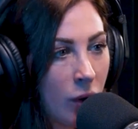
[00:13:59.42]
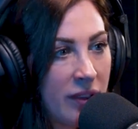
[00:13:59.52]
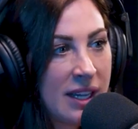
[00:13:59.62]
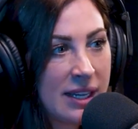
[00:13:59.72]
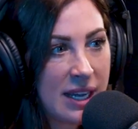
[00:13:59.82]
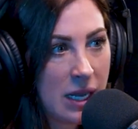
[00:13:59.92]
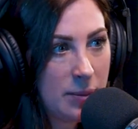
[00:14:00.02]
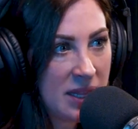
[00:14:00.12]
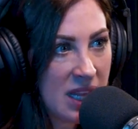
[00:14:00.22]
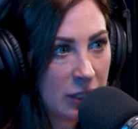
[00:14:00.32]
Or they can get
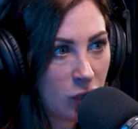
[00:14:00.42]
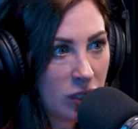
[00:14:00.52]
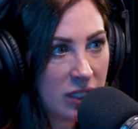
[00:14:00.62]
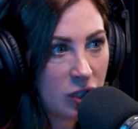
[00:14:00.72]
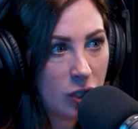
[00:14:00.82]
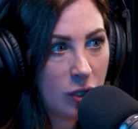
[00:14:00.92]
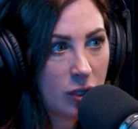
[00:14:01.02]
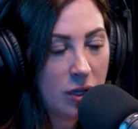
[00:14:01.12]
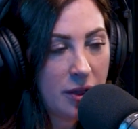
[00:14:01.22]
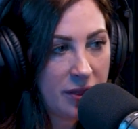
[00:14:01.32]
them in that
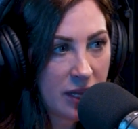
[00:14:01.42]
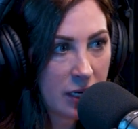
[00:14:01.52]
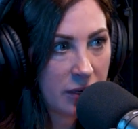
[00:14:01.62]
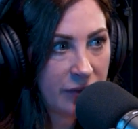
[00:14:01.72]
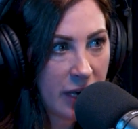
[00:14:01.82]
traditional thicker